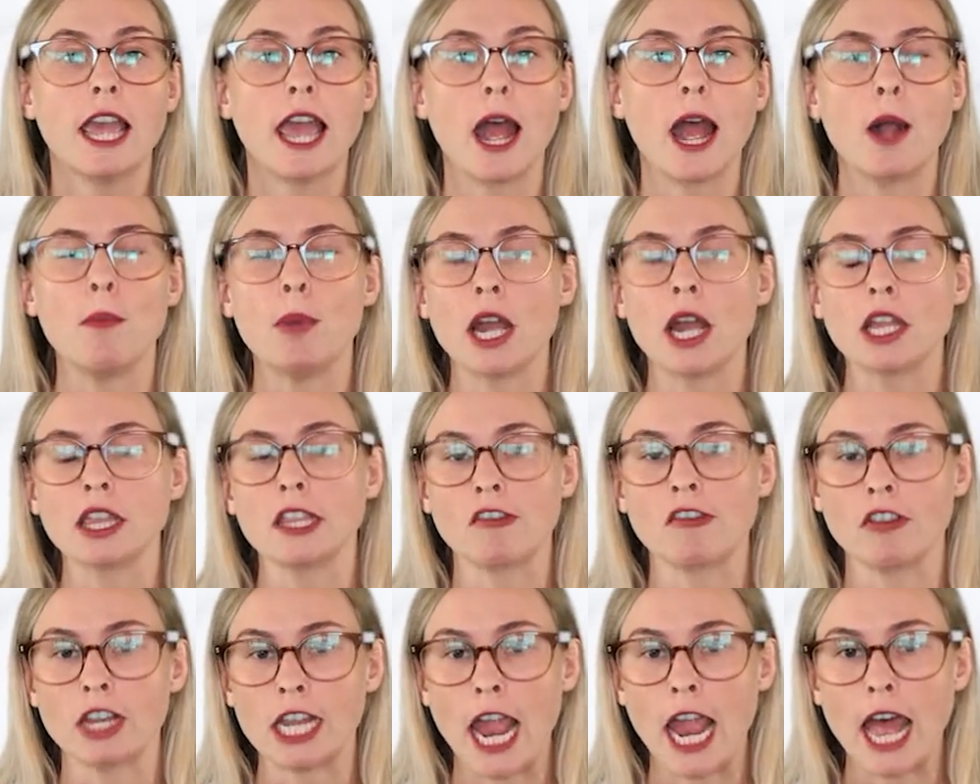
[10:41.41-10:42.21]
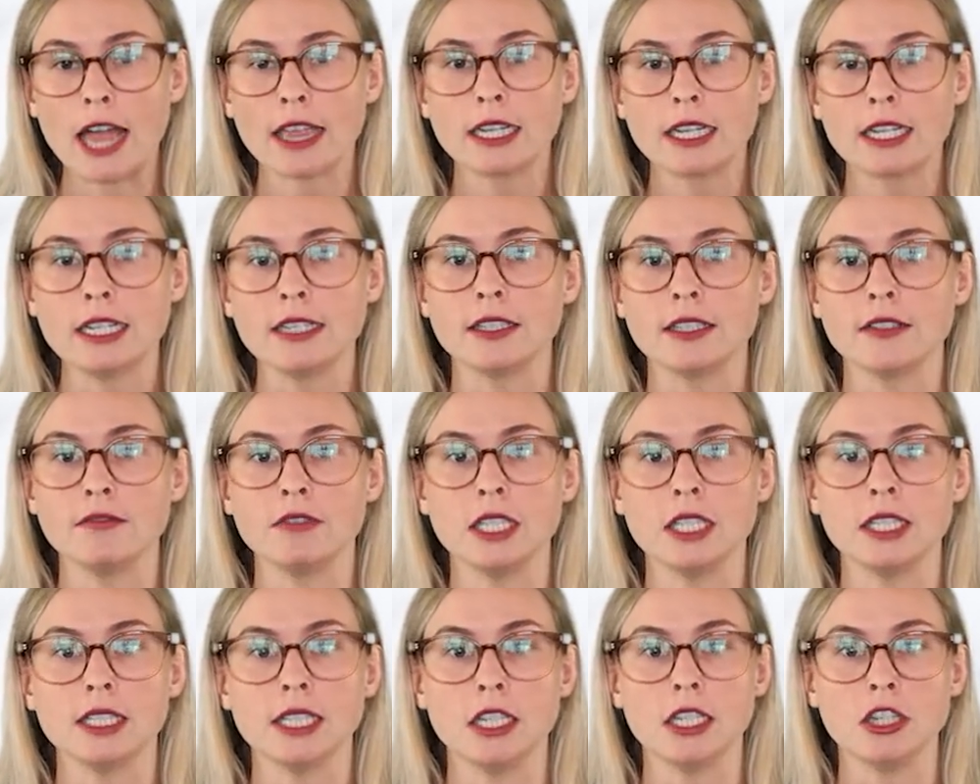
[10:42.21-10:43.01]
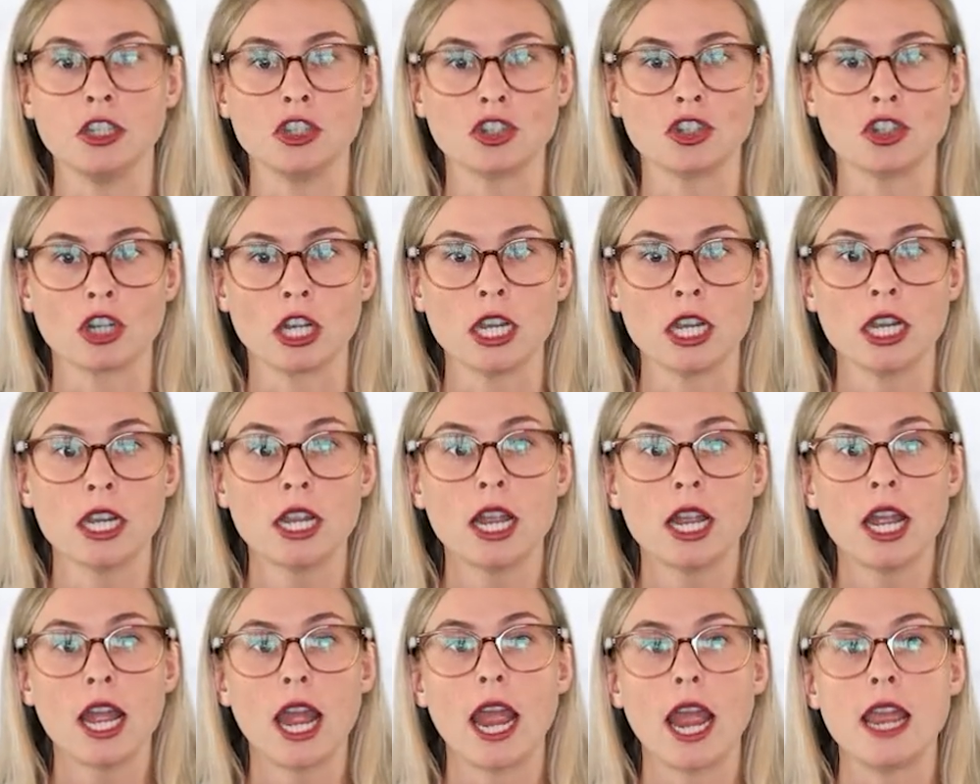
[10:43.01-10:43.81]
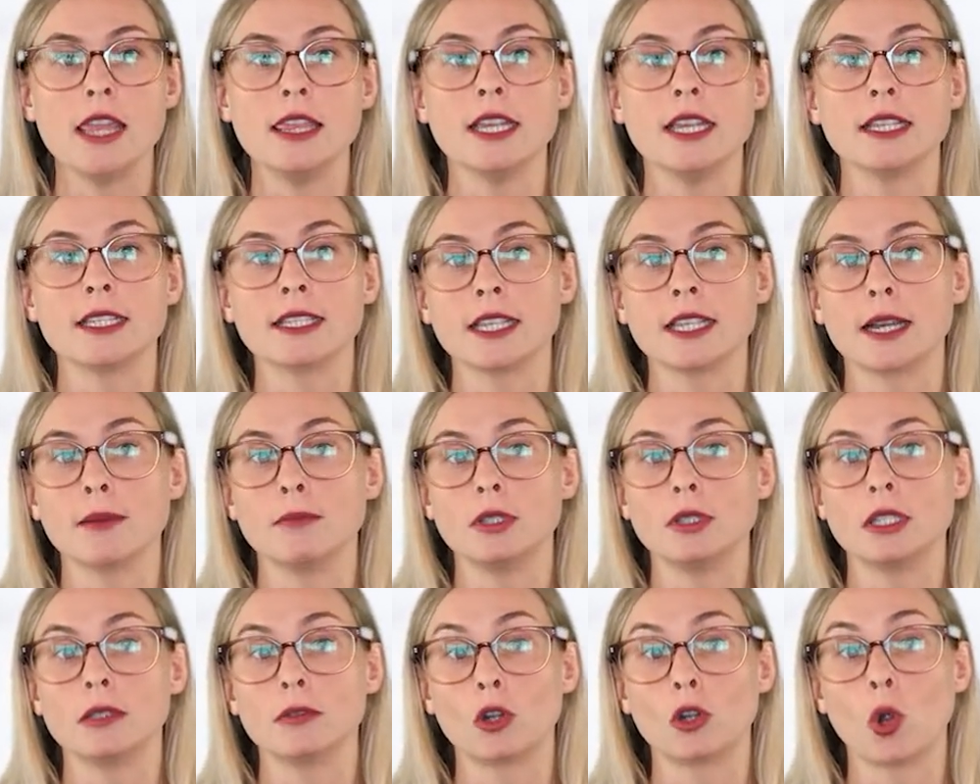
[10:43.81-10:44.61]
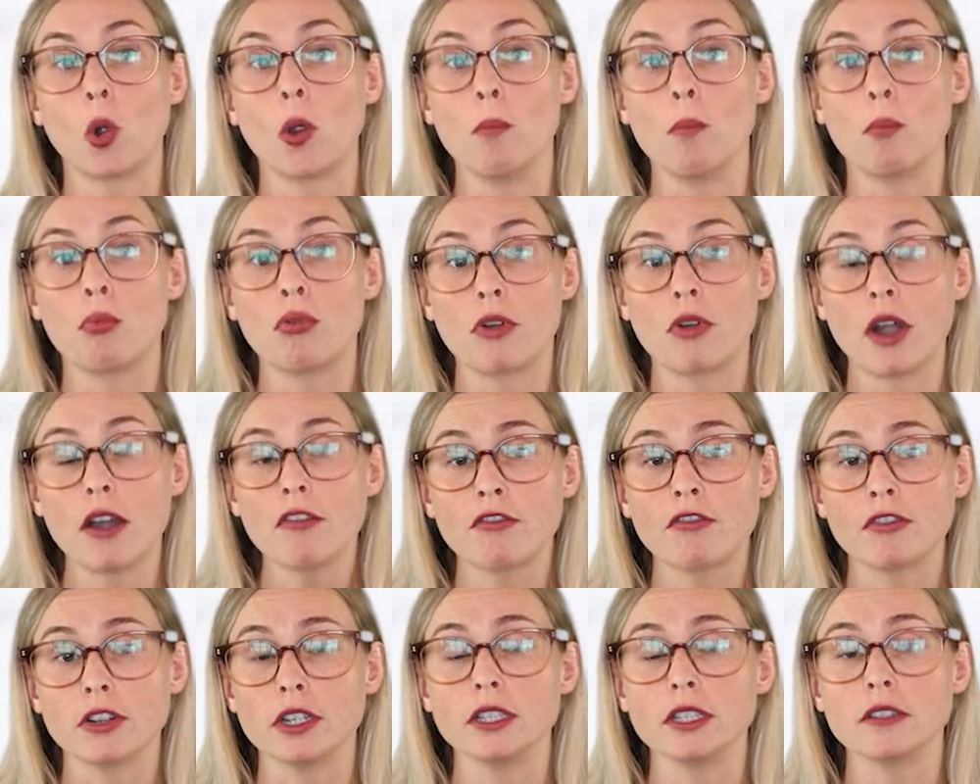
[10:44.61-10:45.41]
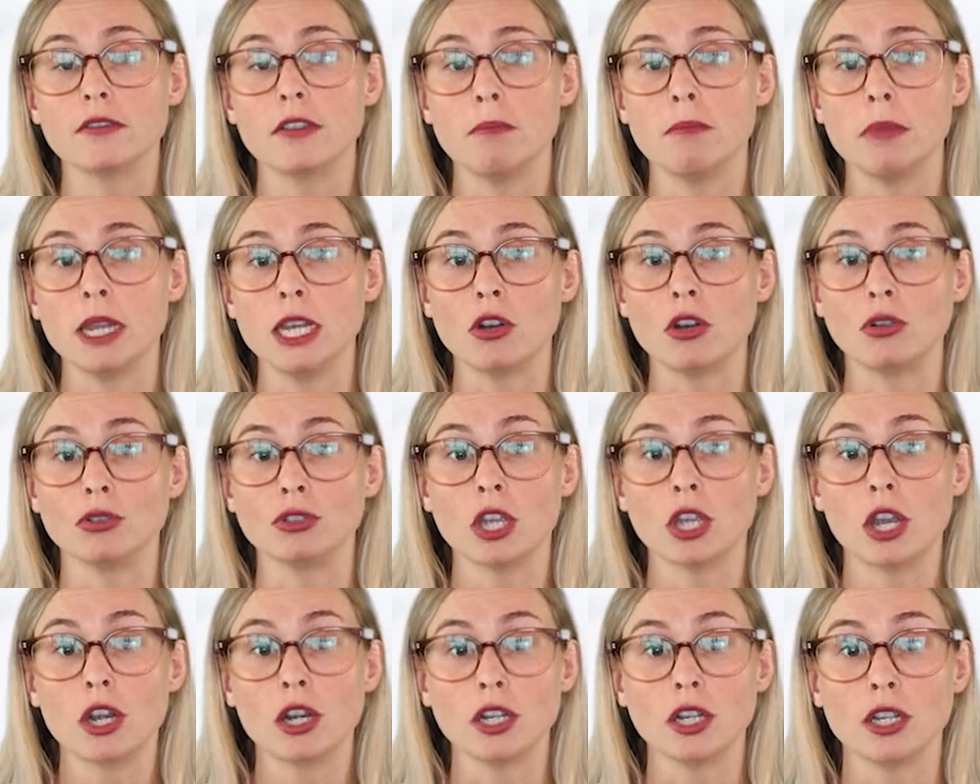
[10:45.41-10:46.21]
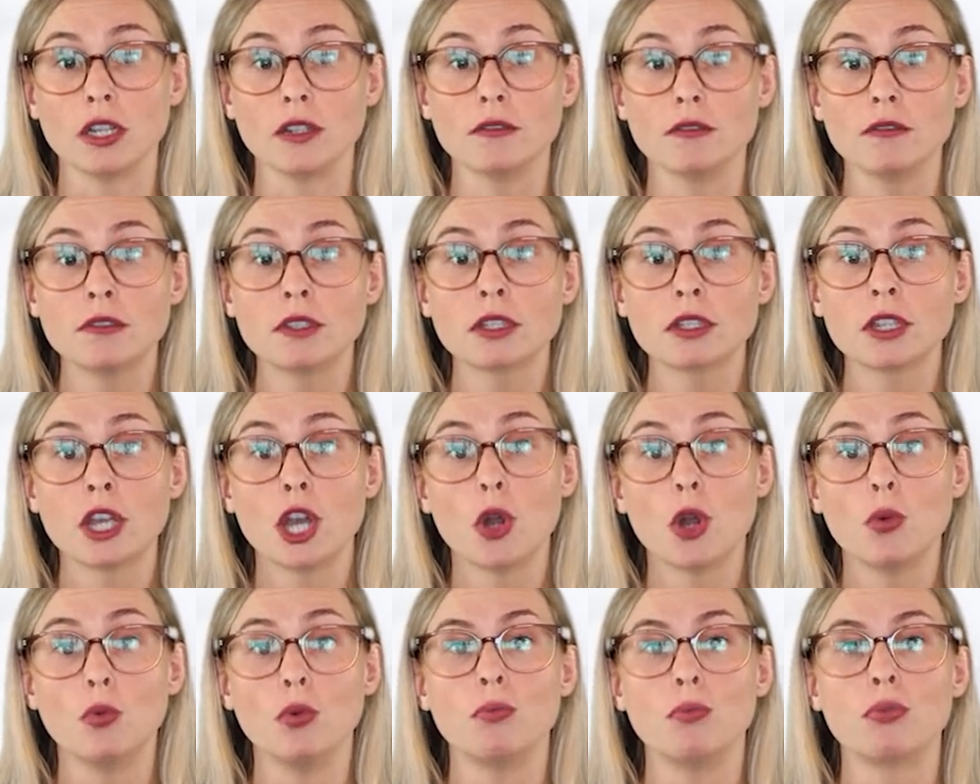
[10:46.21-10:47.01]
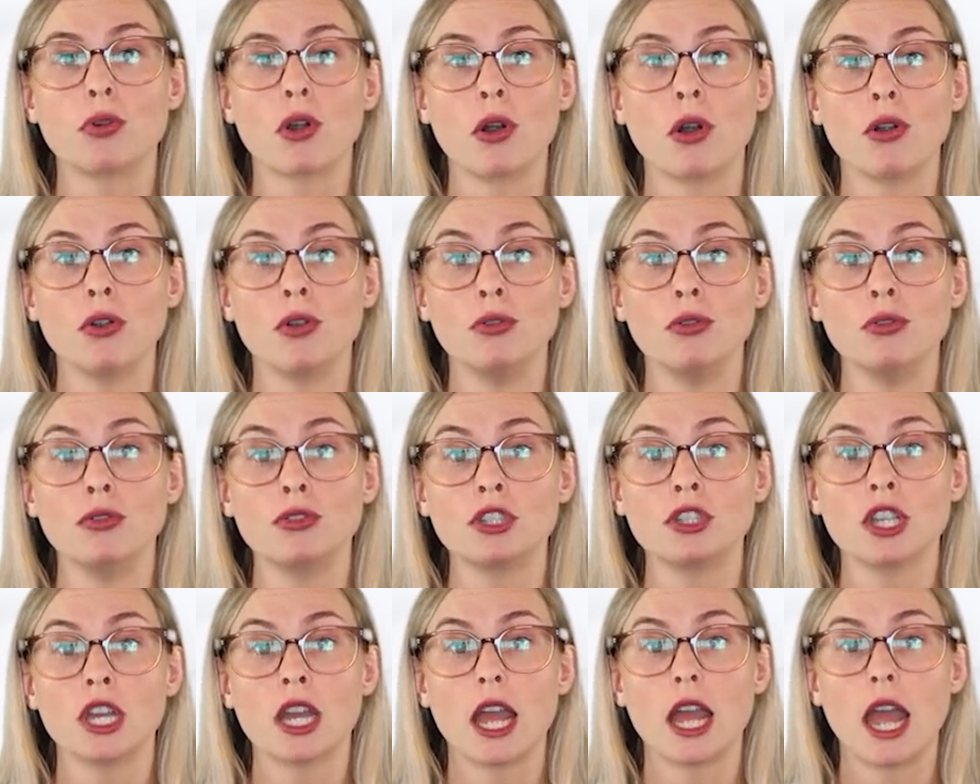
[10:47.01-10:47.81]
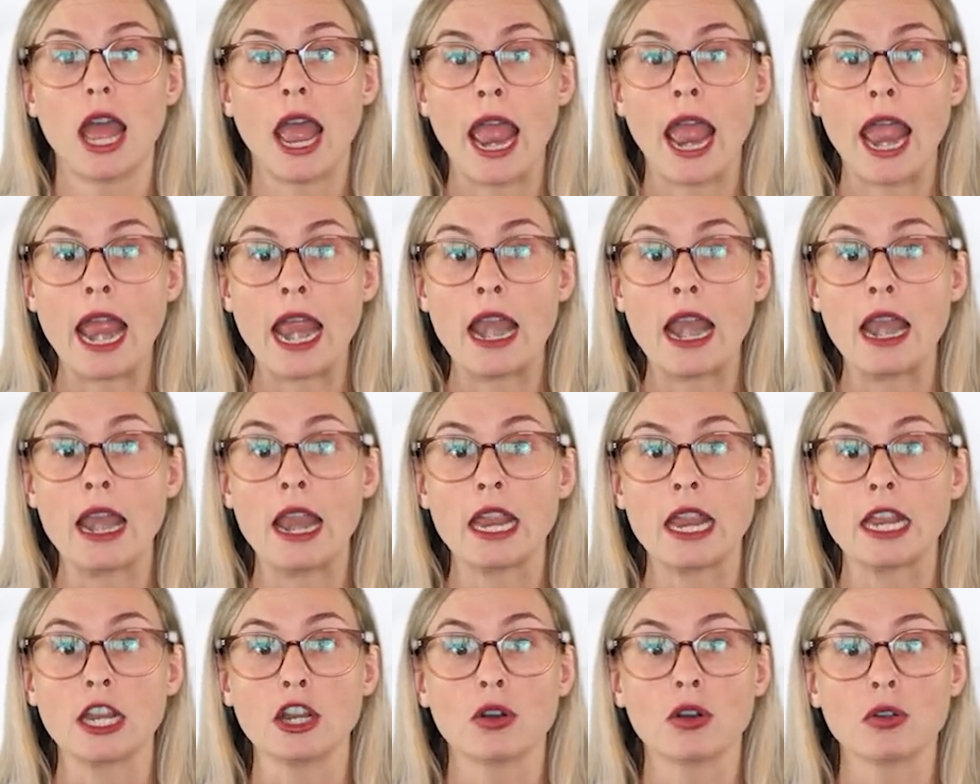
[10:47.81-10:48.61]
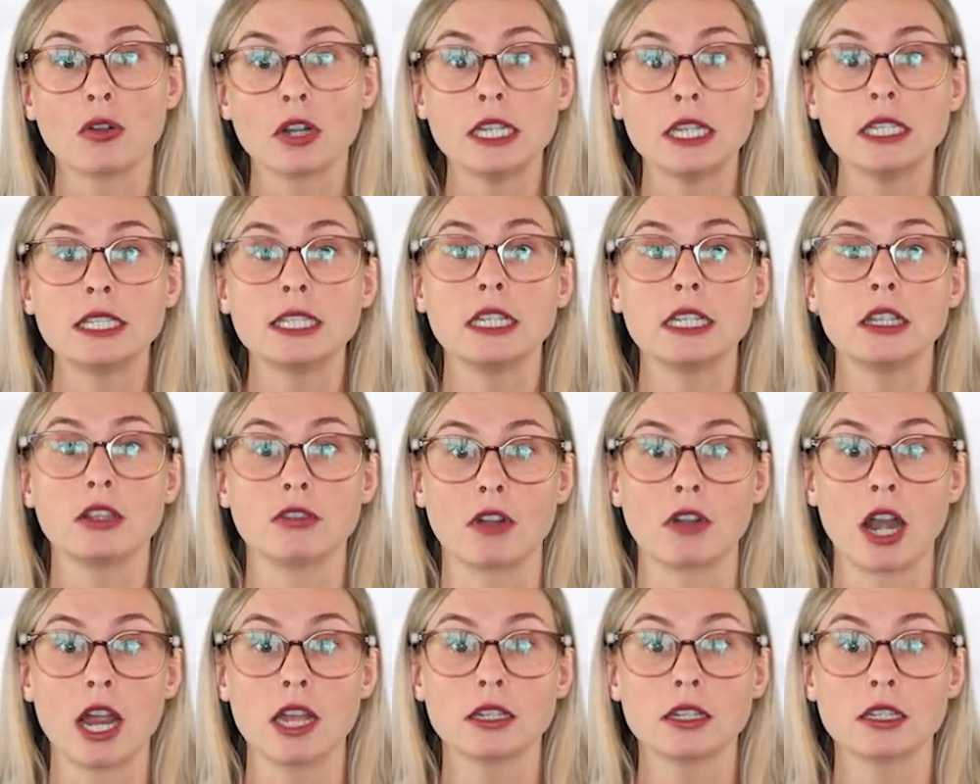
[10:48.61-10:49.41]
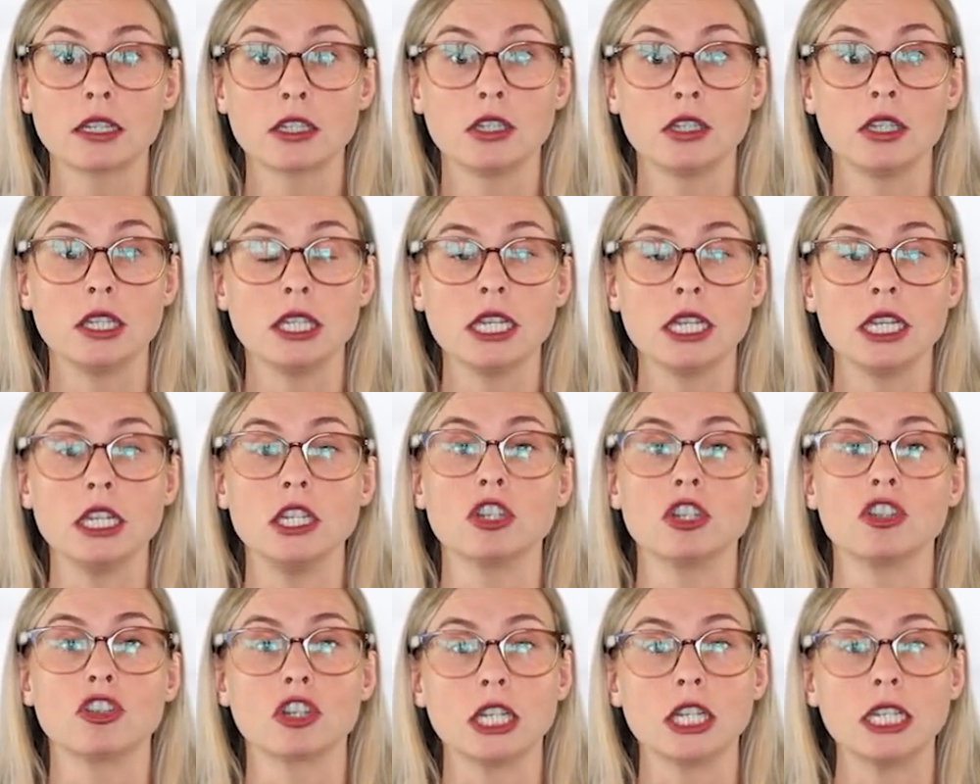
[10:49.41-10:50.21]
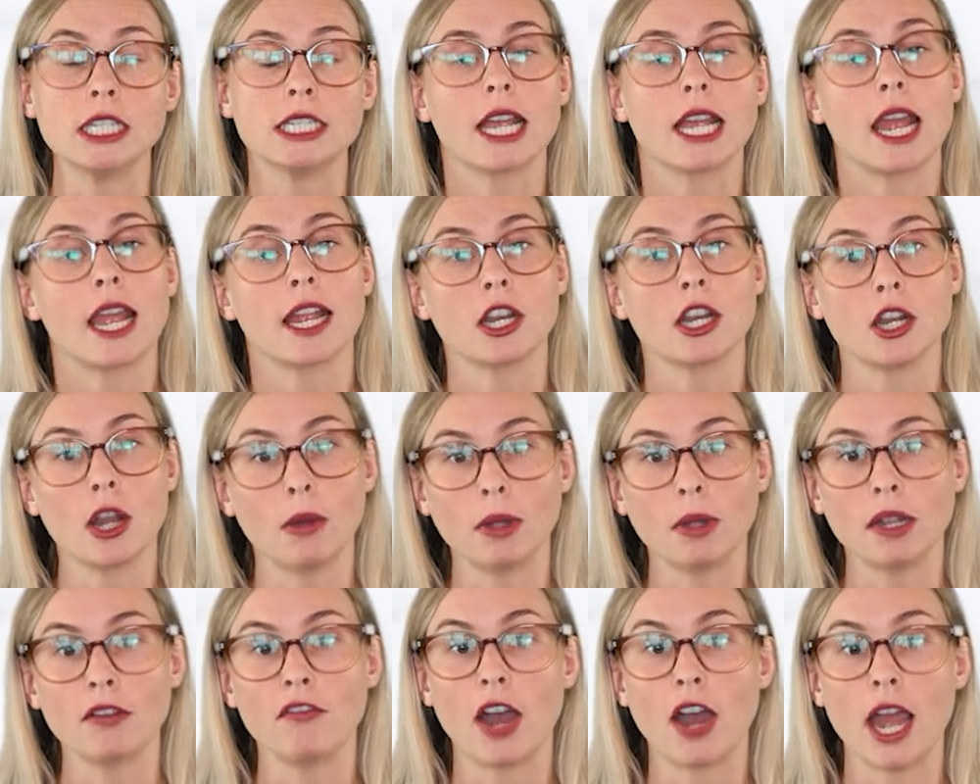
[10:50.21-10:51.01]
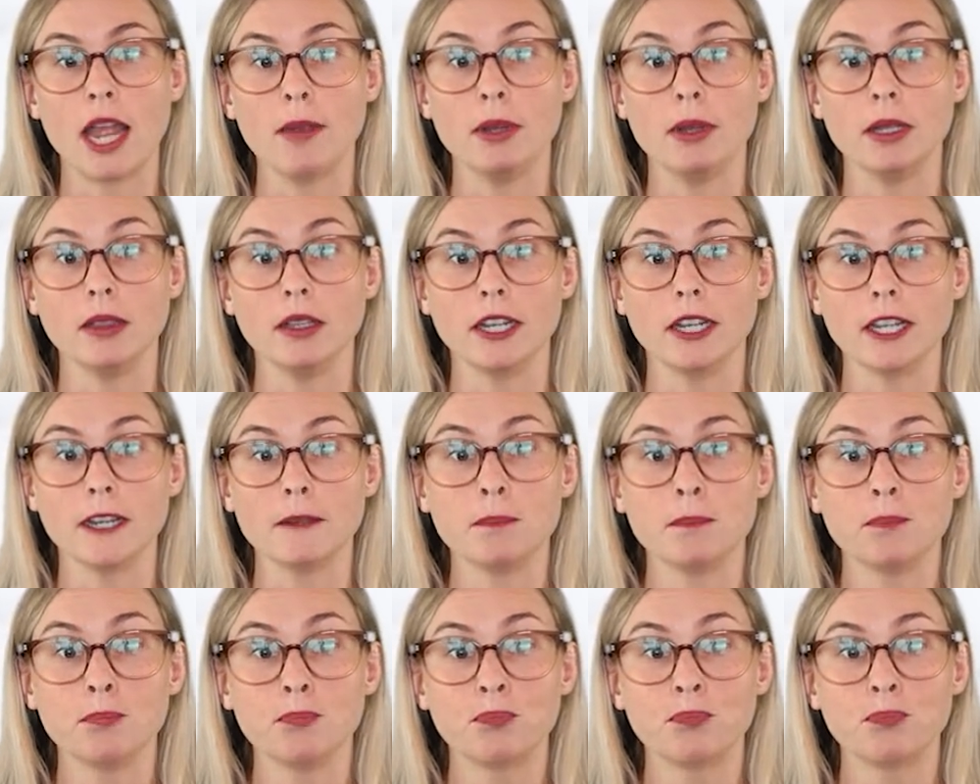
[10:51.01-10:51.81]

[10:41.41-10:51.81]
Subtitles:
about the realities of this industry and their subsequent preference for meat alternatives will pose an increasing threat to the industry's economic viability,